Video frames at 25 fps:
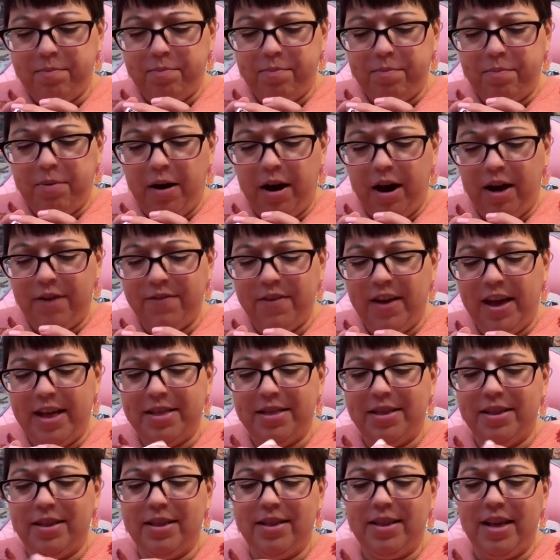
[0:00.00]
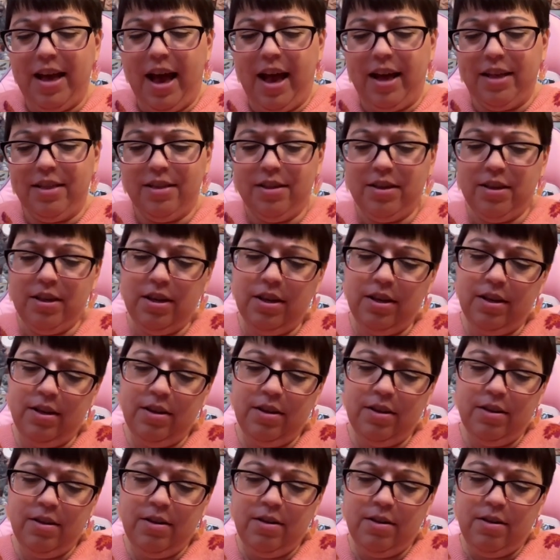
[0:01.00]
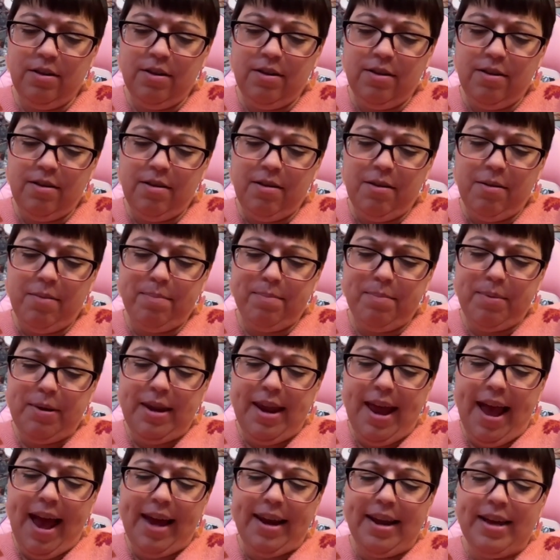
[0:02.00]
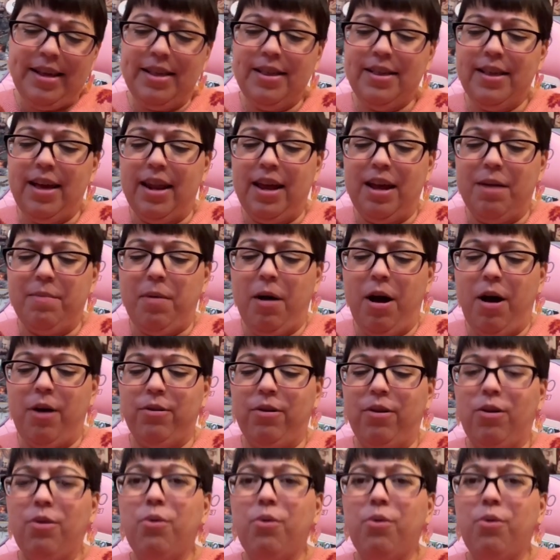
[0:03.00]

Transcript: Puff and Set Banana Setting Powder.